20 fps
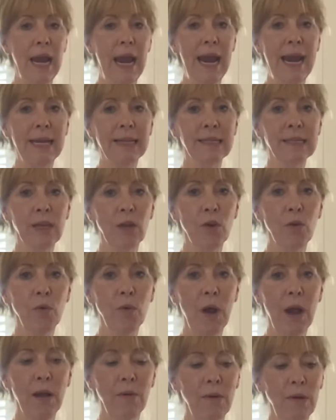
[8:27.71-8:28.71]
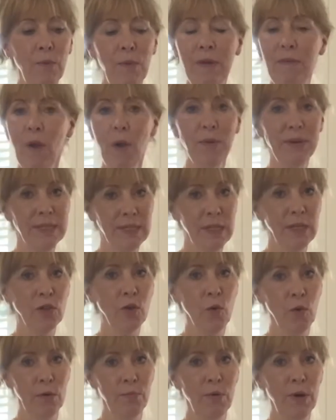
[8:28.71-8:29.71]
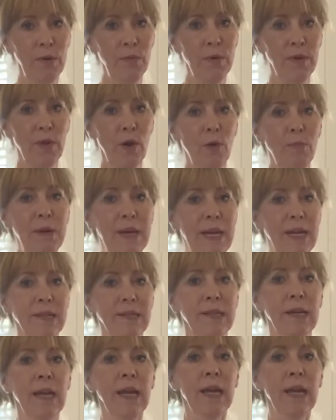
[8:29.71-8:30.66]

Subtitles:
And so we've always done cornbread with our beans.